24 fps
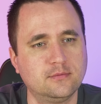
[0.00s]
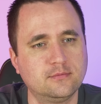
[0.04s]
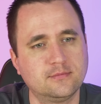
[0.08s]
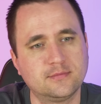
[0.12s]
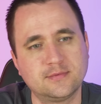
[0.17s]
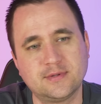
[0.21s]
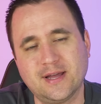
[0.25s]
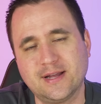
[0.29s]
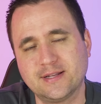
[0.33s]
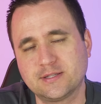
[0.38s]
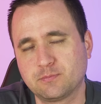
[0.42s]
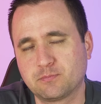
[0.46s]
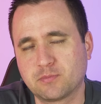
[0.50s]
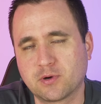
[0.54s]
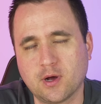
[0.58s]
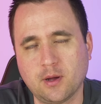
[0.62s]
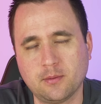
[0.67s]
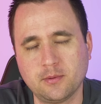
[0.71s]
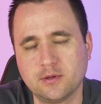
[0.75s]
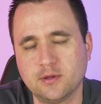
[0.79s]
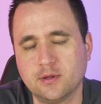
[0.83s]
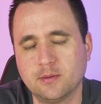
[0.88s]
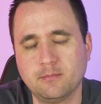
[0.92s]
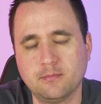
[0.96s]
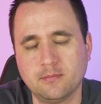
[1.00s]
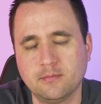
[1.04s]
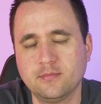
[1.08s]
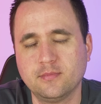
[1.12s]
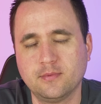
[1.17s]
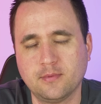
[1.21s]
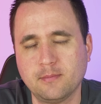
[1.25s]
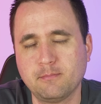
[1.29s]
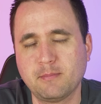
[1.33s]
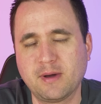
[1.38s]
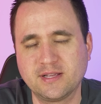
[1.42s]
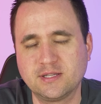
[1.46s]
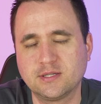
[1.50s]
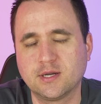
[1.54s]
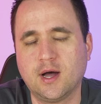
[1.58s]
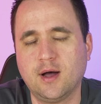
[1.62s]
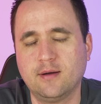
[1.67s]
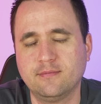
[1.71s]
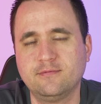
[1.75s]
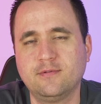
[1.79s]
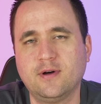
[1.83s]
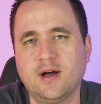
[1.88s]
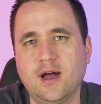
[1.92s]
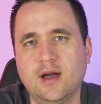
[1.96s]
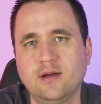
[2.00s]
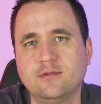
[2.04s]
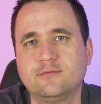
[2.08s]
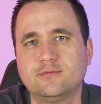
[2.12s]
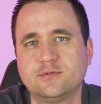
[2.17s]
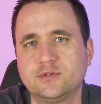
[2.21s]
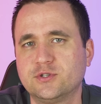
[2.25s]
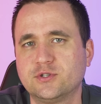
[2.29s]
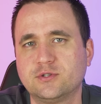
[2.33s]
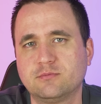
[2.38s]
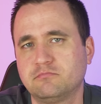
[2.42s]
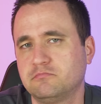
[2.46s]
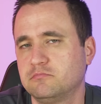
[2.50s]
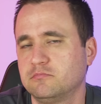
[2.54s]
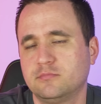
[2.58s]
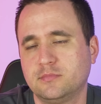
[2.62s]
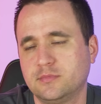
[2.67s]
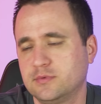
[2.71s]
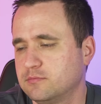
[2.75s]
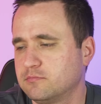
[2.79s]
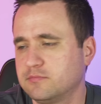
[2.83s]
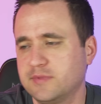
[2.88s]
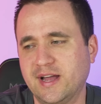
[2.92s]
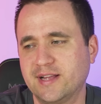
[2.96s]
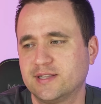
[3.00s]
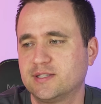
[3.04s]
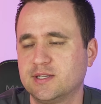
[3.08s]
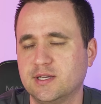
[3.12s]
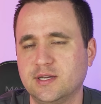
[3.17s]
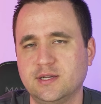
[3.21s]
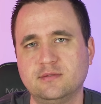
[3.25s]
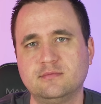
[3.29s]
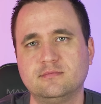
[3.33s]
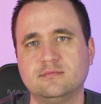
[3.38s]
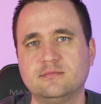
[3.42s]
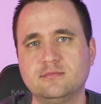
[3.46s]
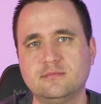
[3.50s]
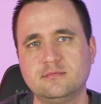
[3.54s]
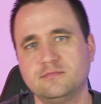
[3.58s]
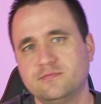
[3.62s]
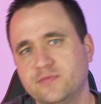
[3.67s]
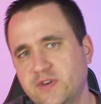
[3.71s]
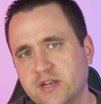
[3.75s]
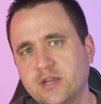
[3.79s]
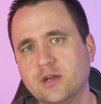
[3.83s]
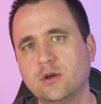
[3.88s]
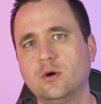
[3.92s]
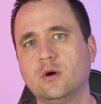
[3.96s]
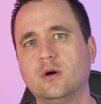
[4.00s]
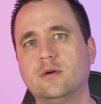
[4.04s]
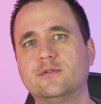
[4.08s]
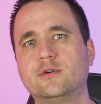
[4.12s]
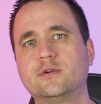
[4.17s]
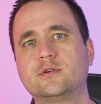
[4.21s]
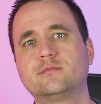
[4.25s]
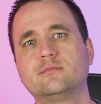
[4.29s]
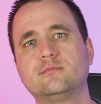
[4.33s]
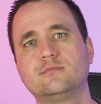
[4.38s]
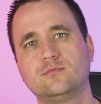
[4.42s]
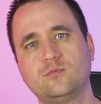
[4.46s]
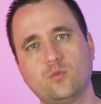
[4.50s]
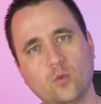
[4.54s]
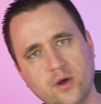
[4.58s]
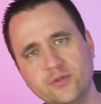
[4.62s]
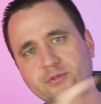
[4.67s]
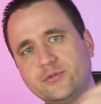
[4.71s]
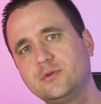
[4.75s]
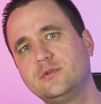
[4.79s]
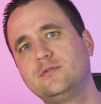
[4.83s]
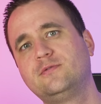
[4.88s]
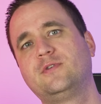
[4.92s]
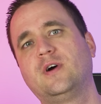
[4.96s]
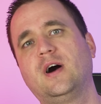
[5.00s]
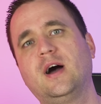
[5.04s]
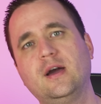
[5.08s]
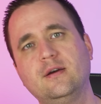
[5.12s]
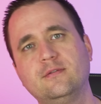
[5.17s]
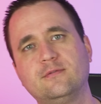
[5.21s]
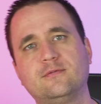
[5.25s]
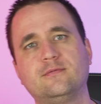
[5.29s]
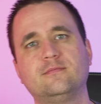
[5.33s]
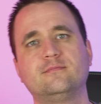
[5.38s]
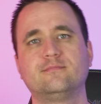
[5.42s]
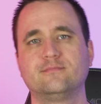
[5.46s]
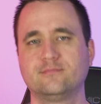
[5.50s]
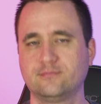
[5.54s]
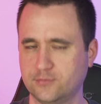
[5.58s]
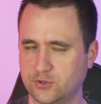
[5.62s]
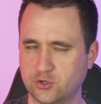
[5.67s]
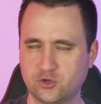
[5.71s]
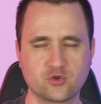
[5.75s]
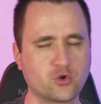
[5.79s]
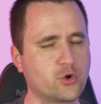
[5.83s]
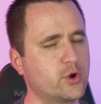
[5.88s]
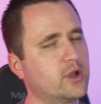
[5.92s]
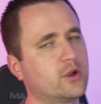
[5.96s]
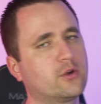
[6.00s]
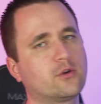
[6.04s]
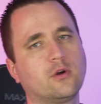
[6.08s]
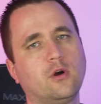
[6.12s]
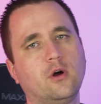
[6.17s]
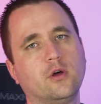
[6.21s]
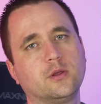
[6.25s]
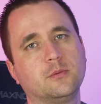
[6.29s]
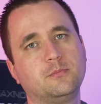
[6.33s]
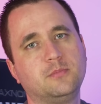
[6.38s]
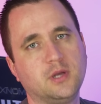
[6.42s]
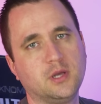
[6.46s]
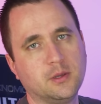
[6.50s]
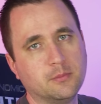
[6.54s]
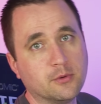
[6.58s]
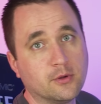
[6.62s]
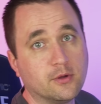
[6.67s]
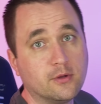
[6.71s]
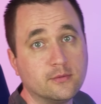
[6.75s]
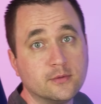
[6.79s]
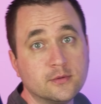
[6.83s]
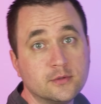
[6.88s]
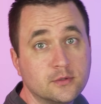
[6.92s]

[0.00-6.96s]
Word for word: That's probably the, the, my top five. Just, that's it. Video over. One through five. Trigger all the people.